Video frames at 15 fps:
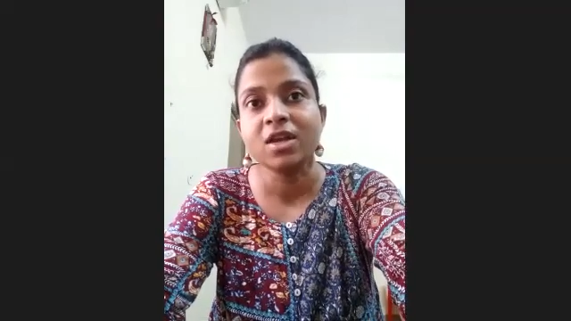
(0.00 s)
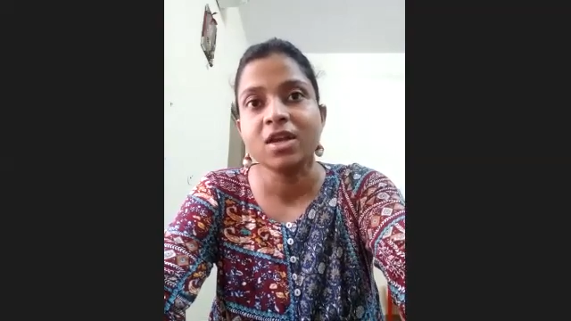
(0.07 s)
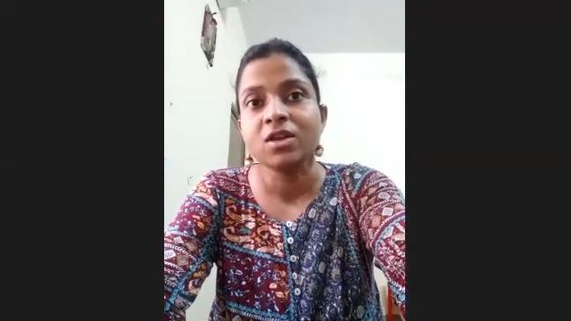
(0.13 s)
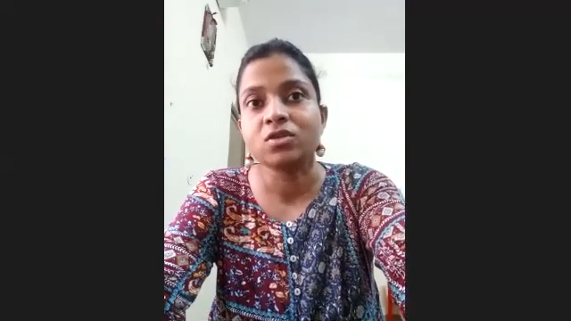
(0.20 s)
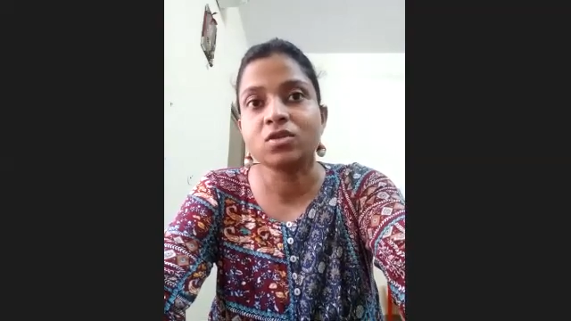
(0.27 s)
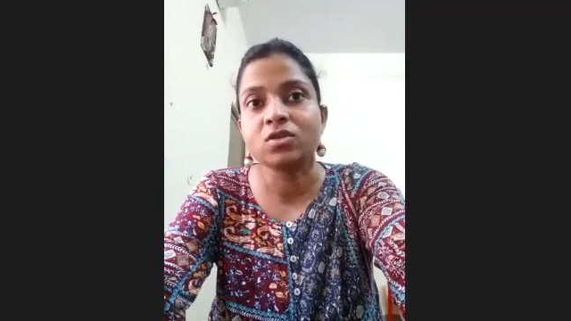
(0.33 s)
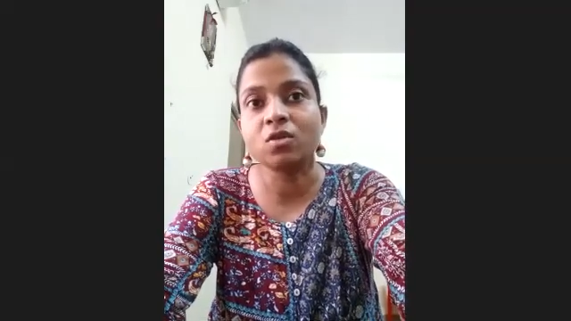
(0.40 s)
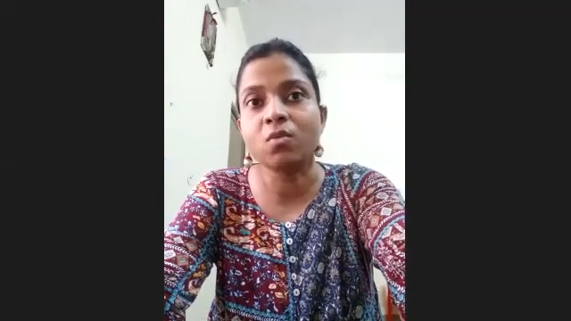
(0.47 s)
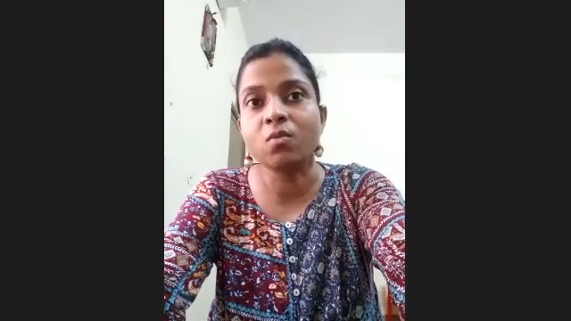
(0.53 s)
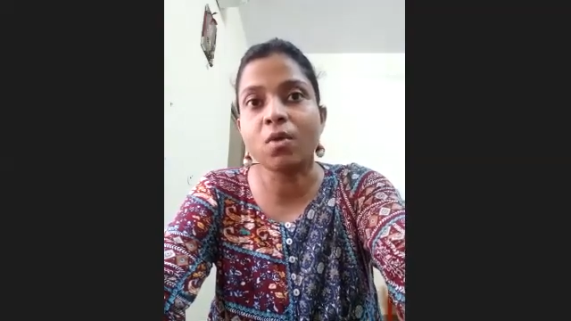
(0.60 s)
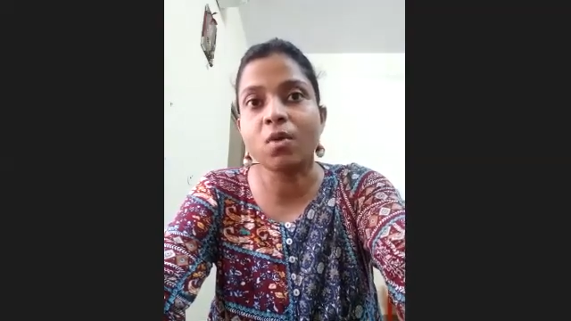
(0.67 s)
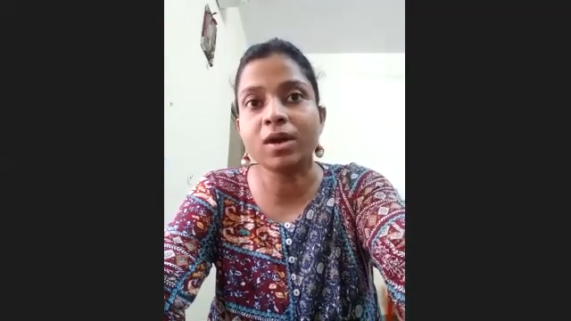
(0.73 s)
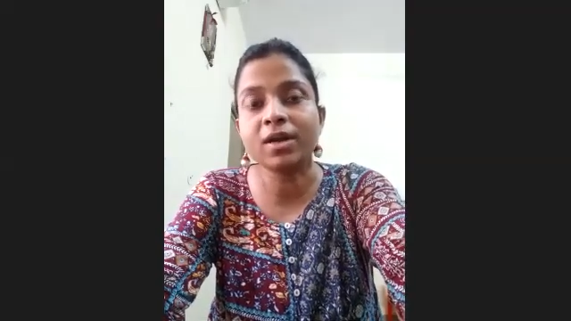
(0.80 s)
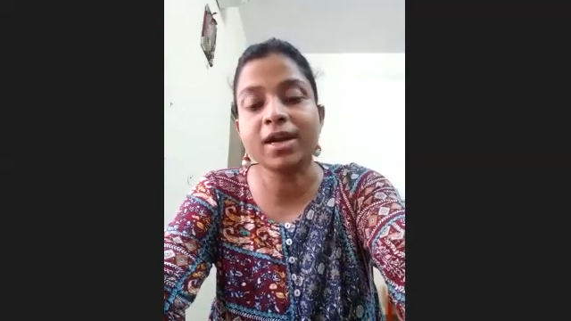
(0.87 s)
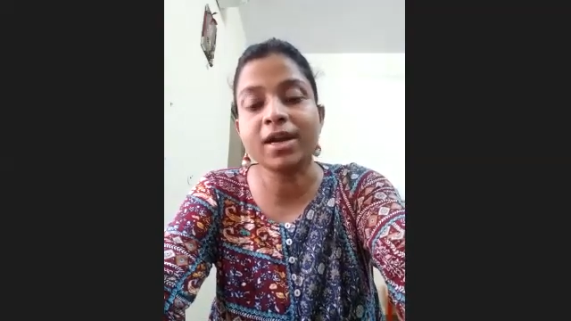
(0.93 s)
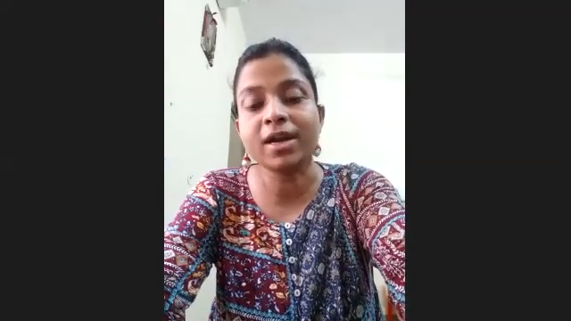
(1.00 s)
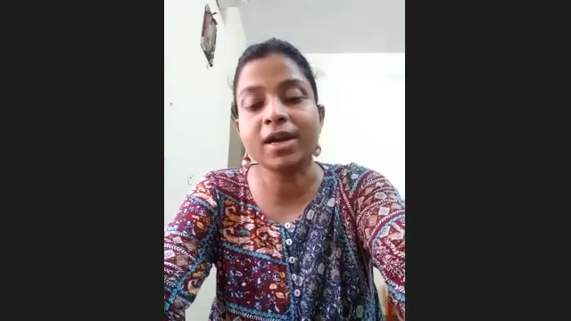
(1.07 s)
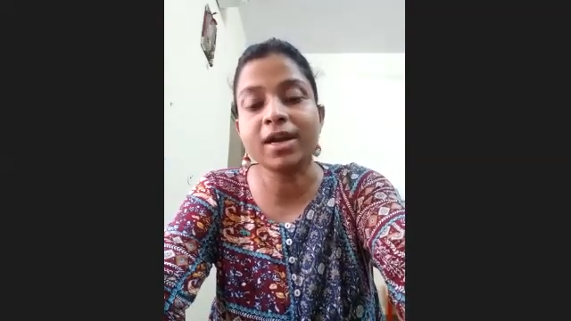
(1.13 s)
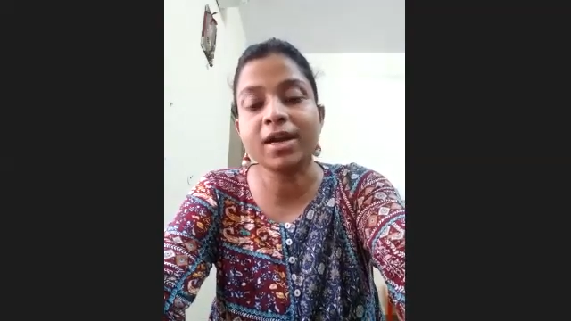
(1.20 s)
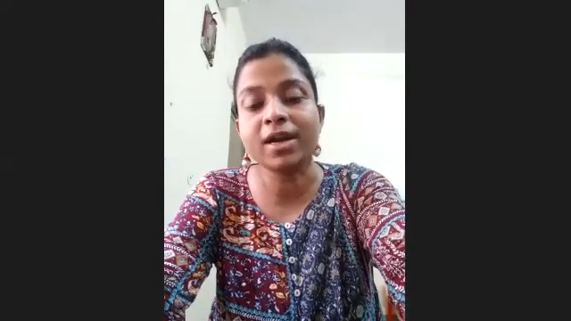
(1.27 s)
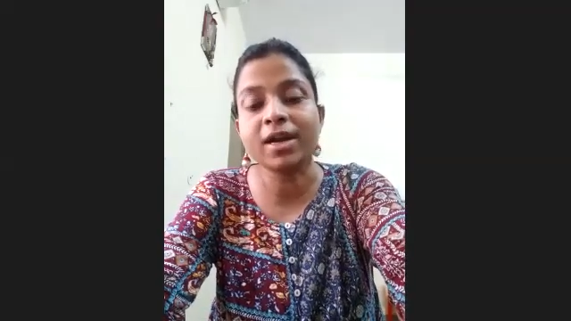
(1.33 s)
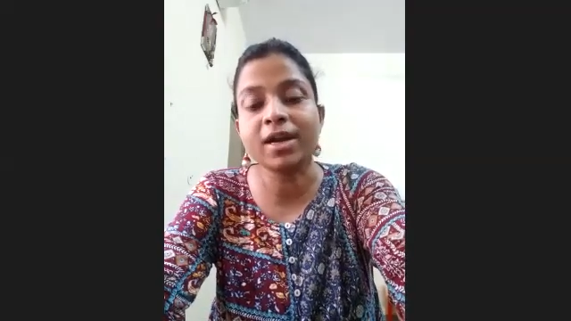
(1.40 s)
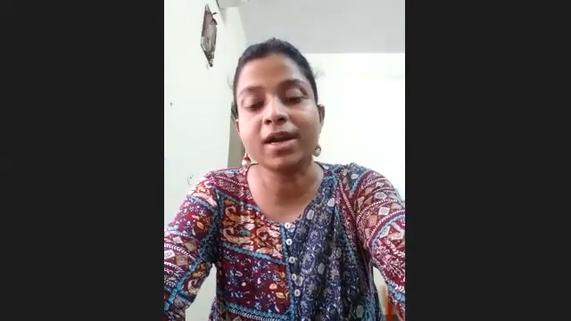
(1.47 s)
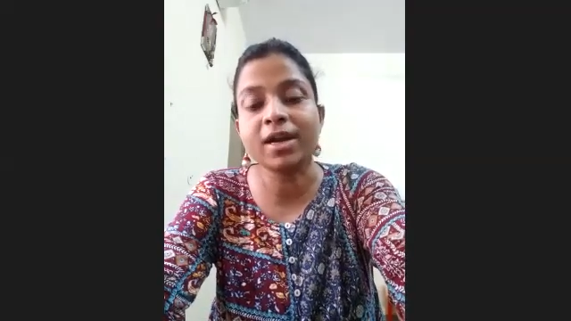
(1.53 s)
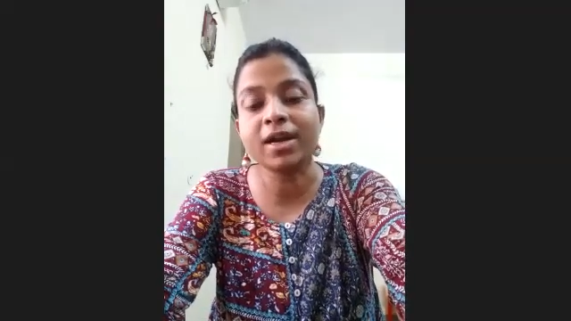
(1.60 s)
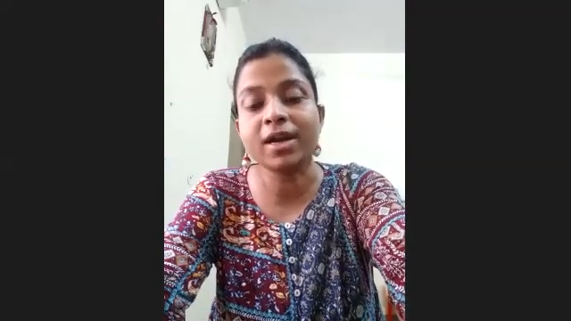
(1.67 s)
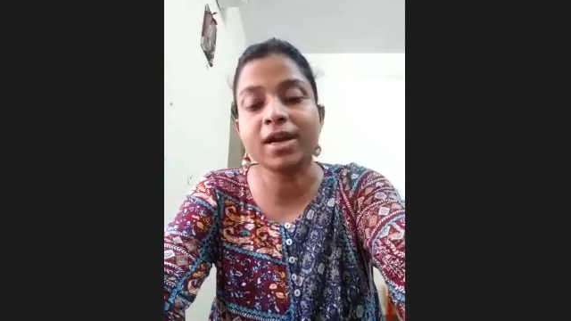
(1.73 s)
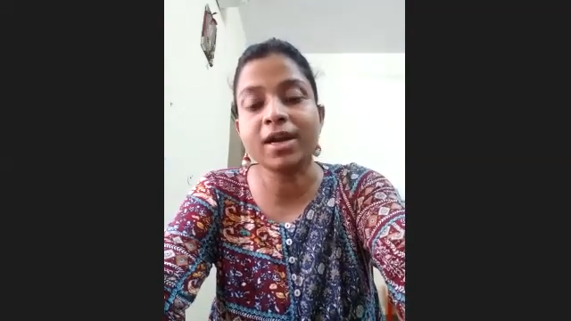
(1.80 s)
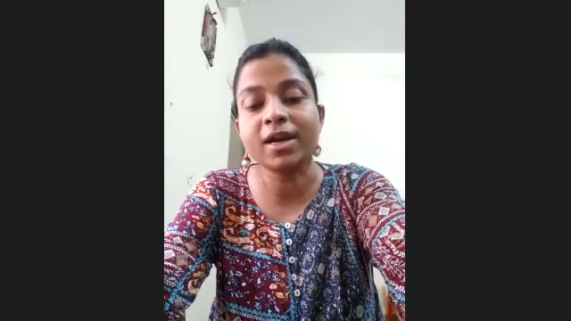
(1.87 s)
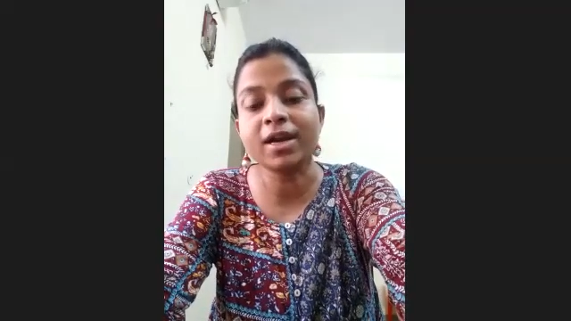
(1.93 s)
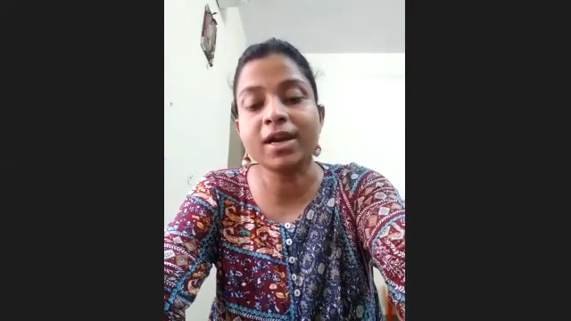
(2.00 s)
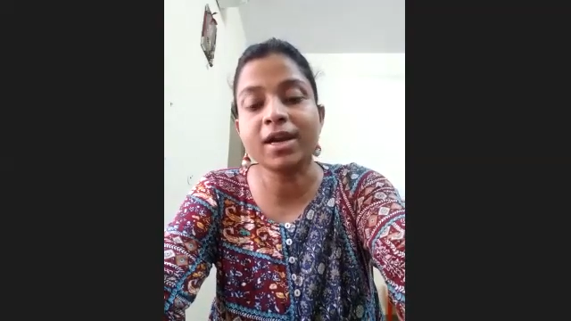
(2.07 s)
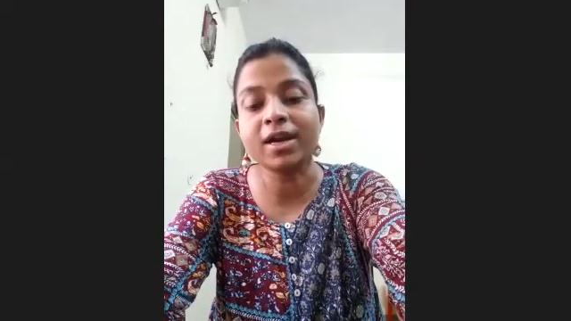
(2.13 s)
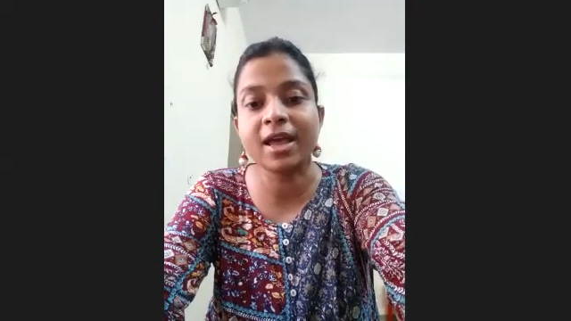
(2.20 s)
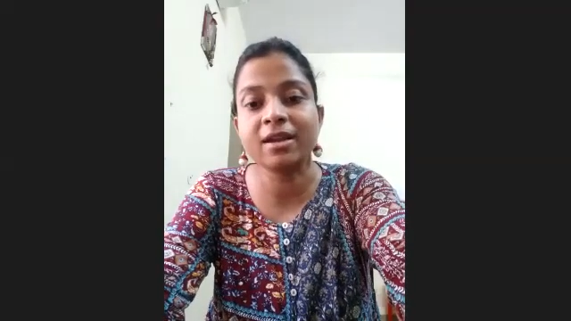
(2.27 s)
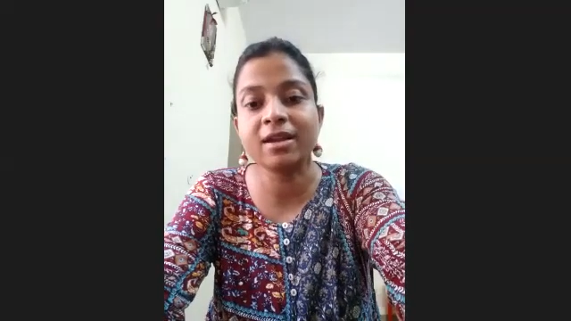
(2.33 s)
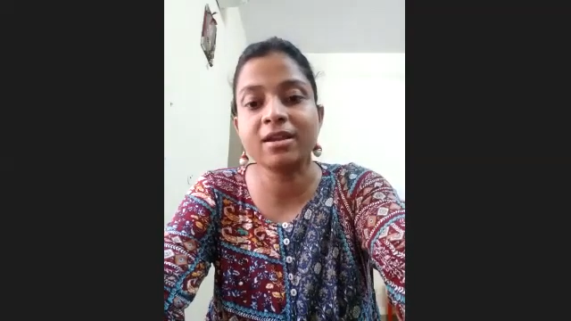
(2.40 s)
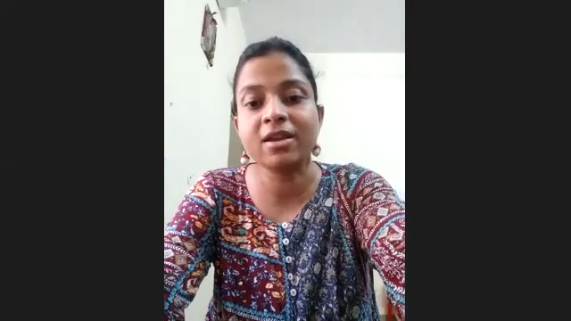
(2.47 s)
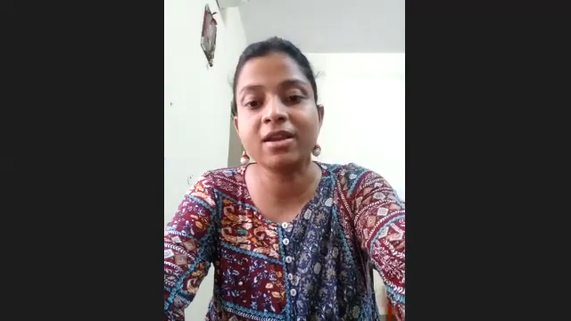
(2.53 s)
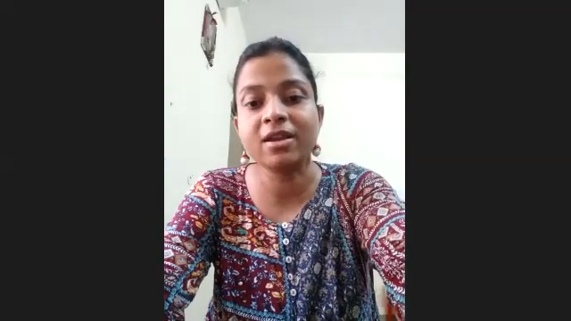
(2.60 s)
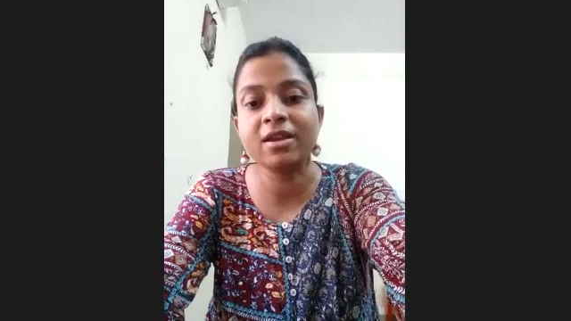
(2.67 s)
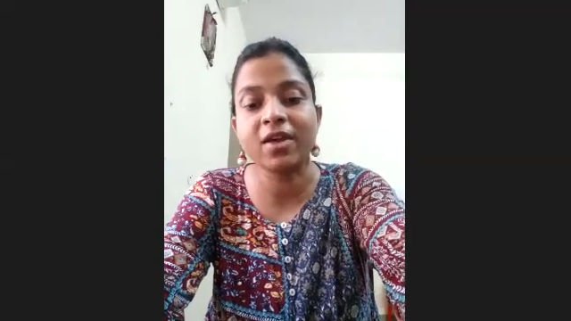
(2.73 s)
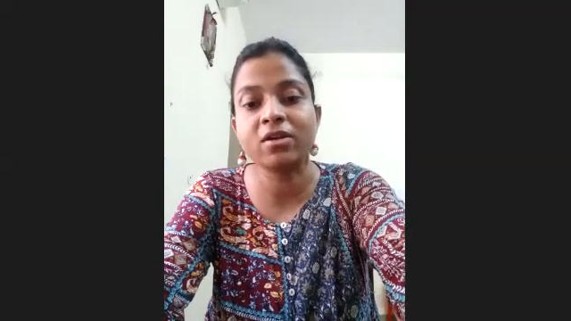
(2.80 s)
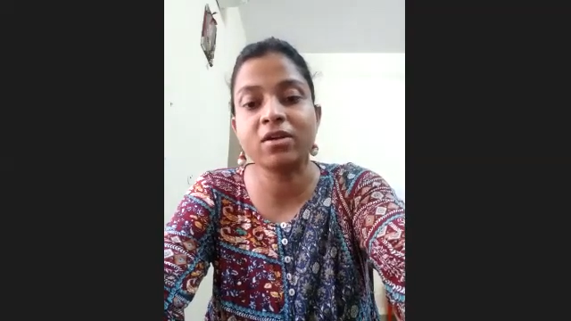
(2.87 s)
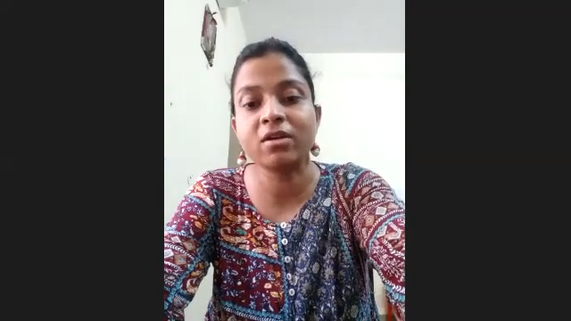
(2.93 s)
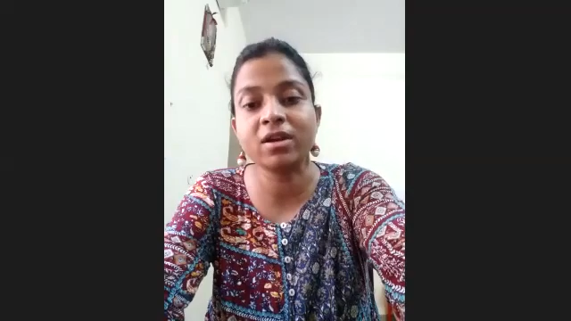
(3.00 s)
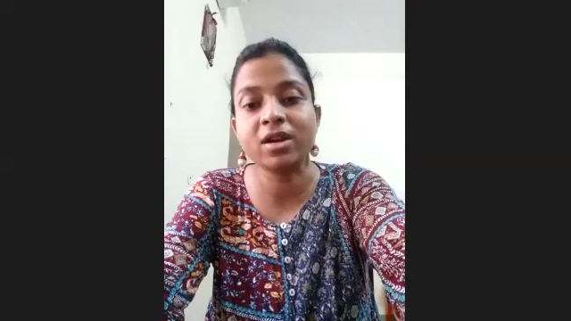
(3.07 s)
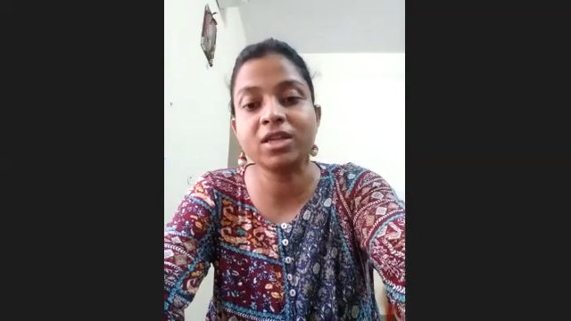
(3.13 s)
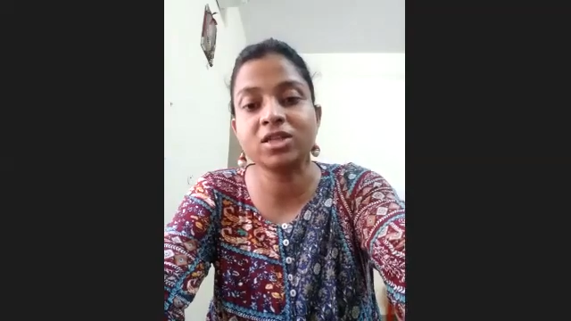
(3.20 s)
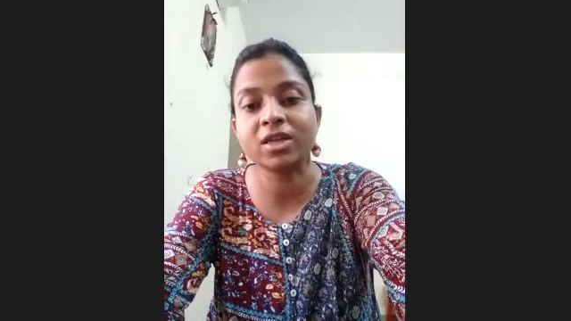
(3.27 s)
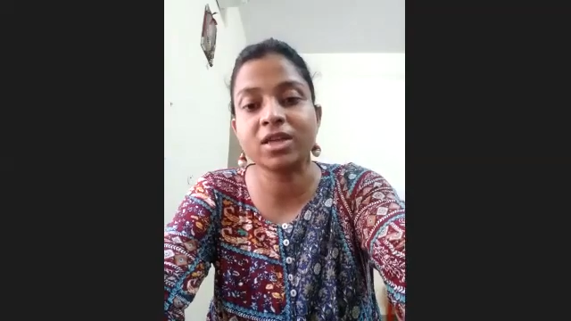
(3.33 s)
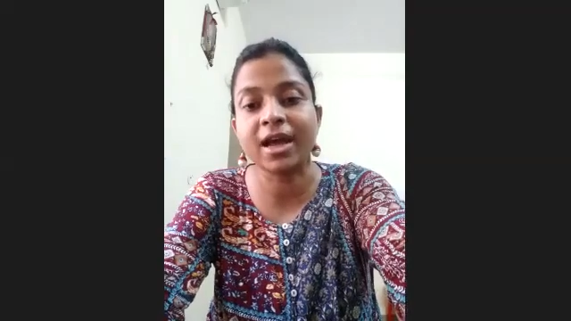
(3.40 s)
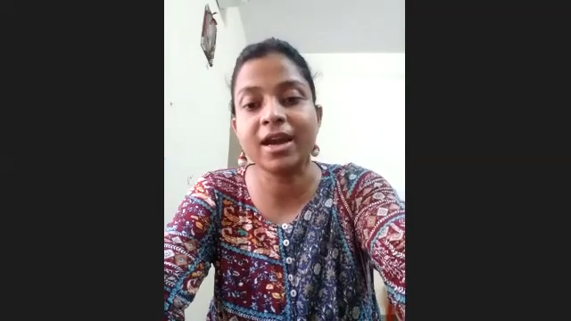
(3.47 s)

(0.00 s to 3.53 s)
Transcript: So what it is creating in an infant or in a child,